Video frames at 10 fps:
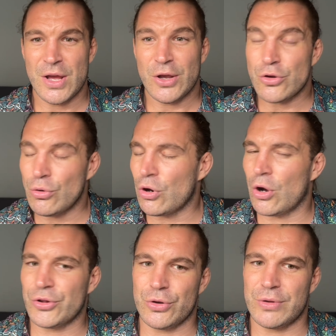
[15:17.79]
You
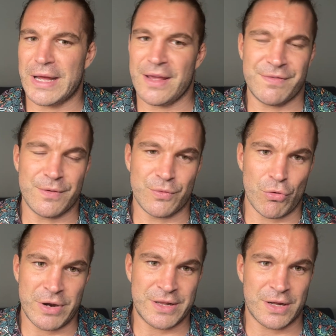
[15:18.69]
can't do that if you're
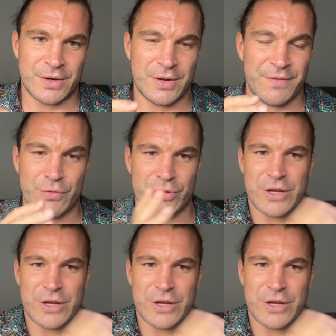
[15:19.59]
already